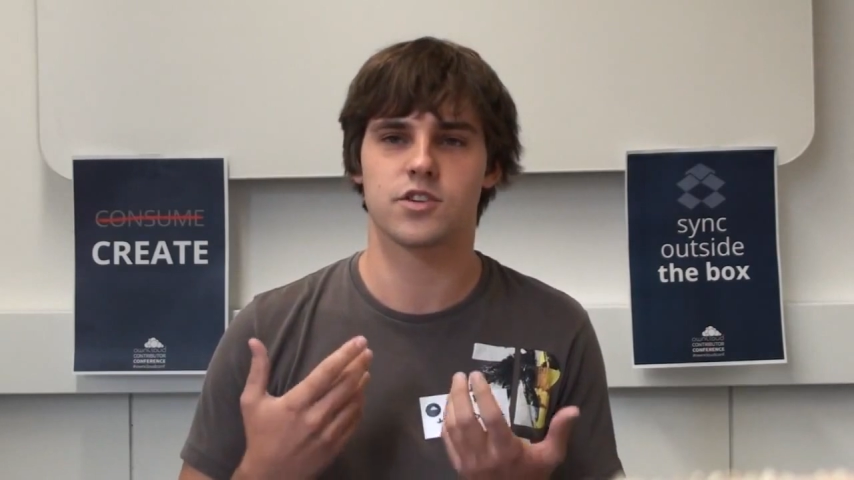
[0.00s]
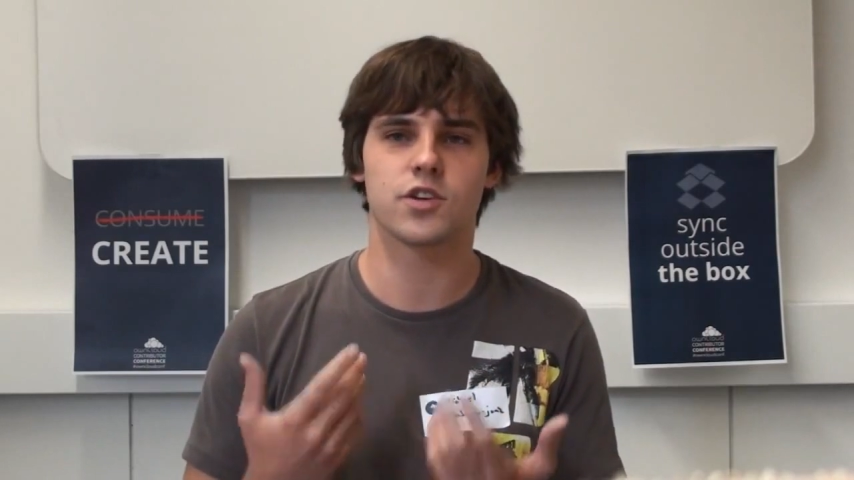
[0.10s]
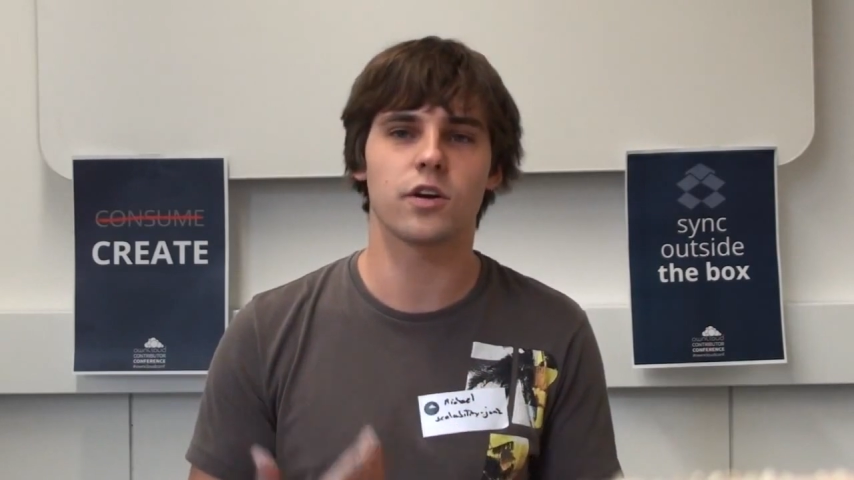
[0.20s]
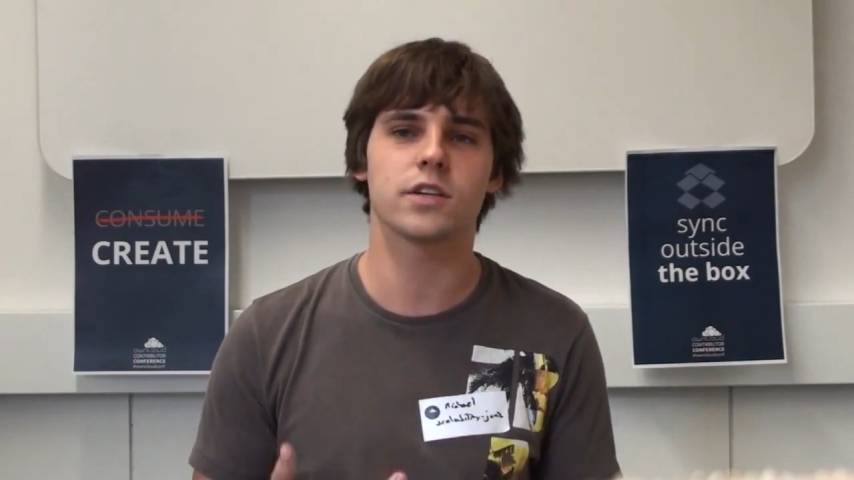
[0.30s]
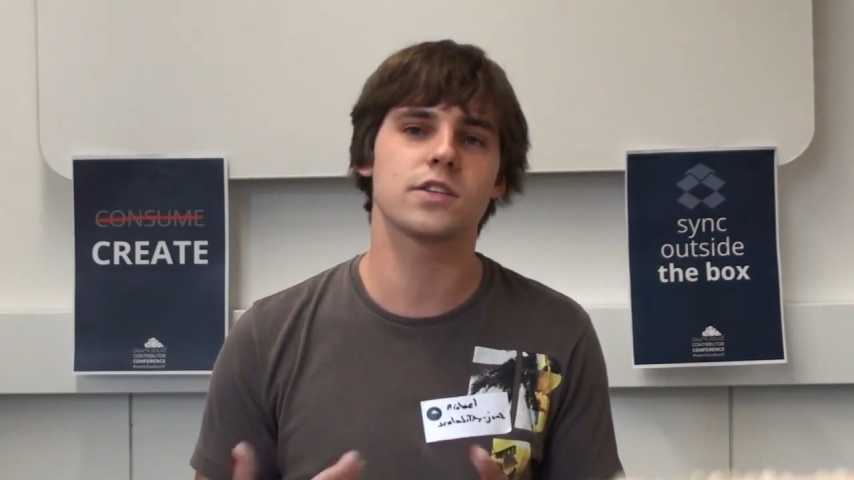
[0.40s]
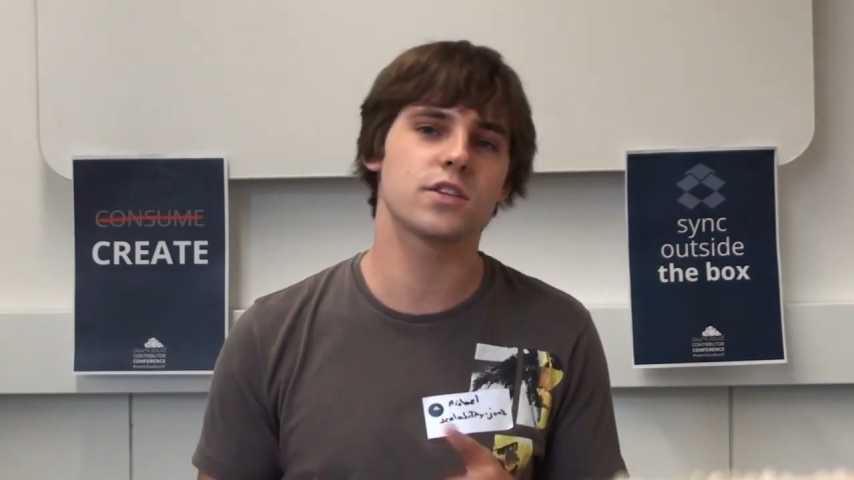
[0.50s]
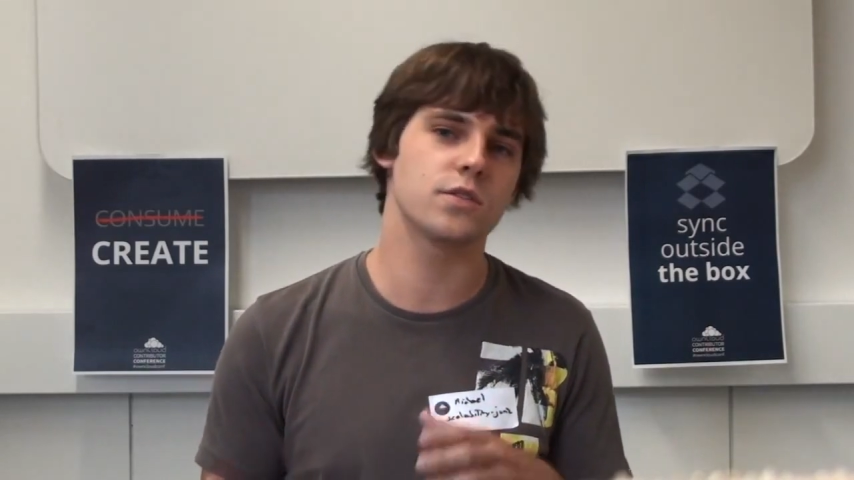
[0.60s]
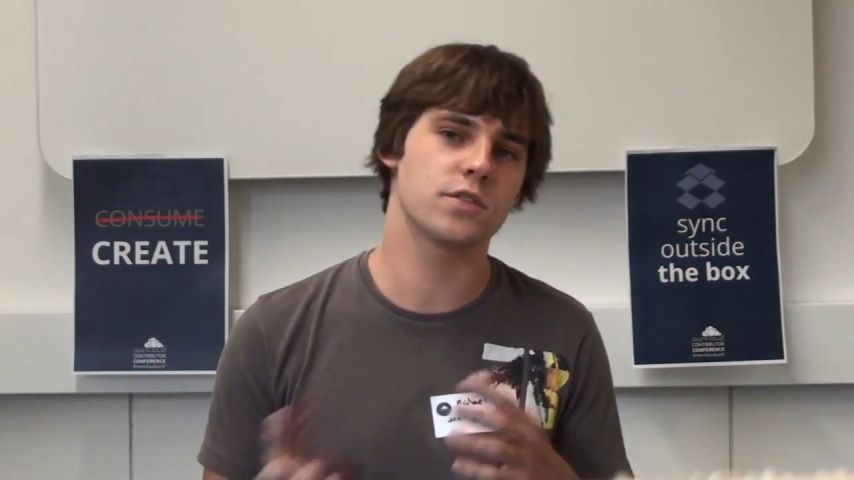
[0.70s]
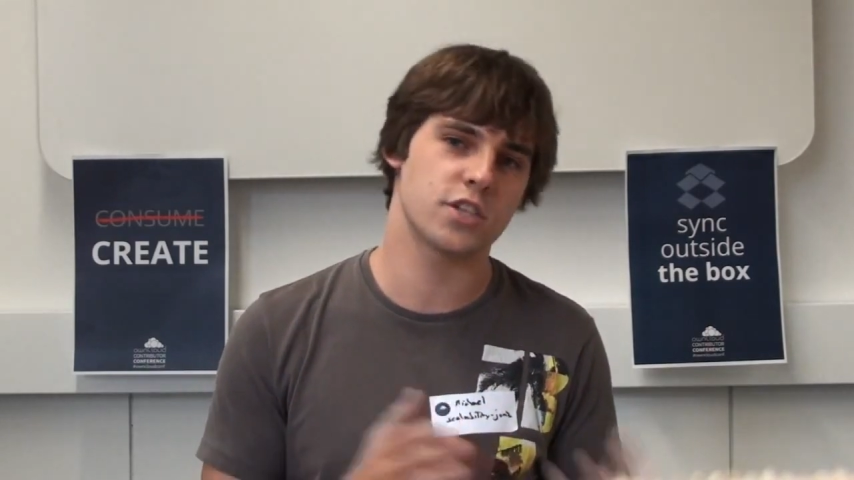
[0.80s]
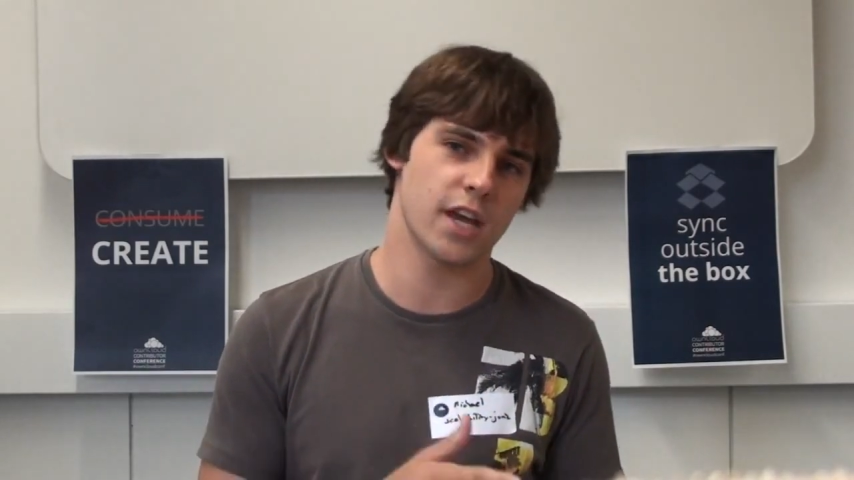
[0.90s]
choice
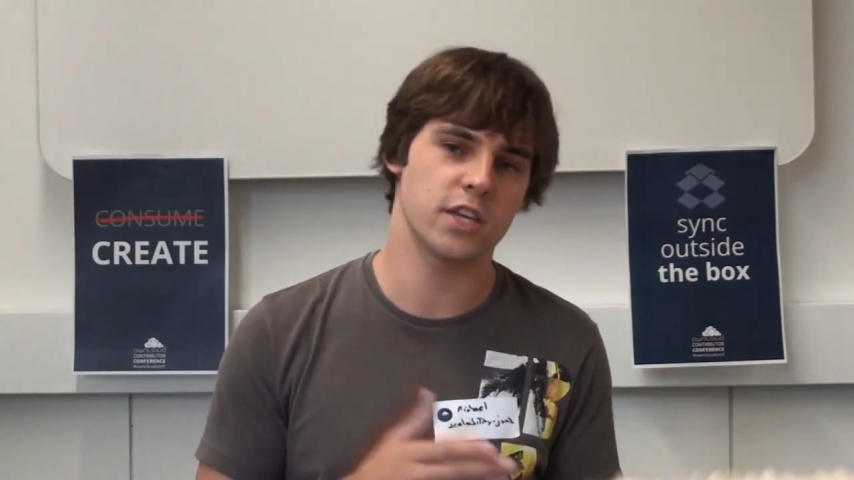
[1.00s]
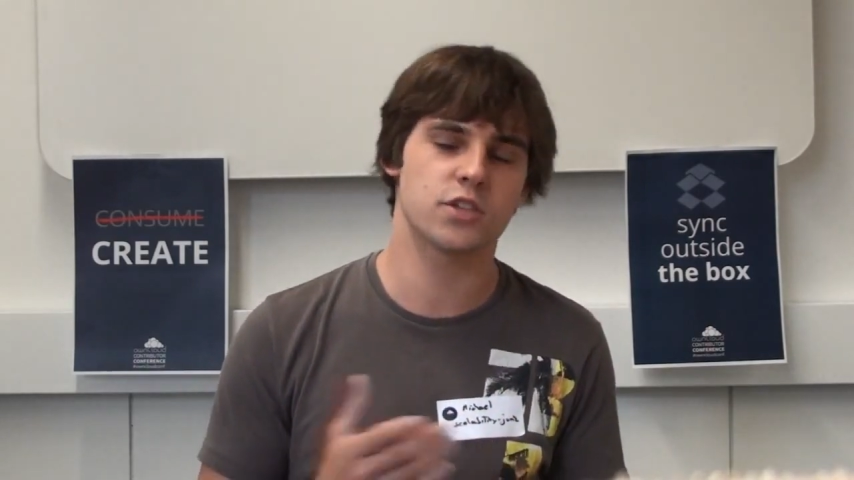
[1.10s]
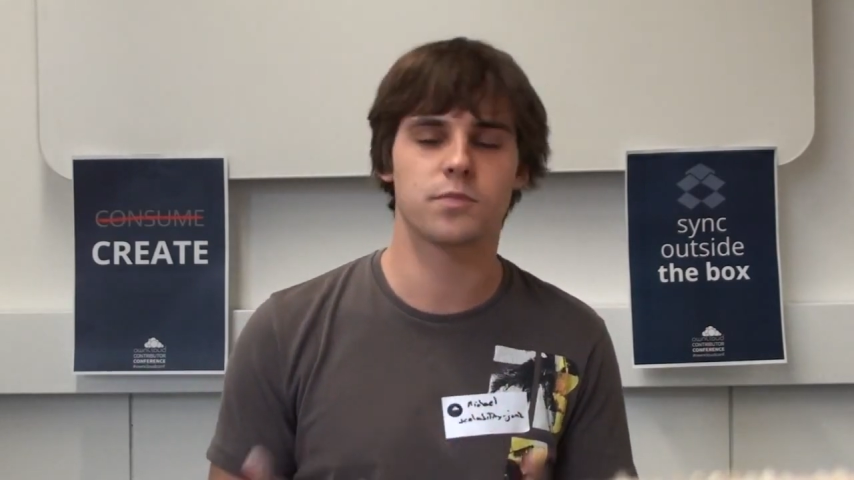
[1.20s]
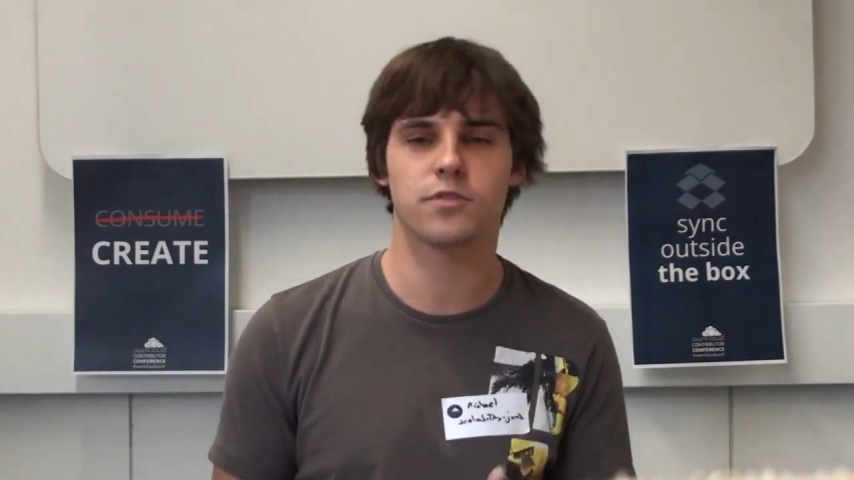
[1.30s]
to change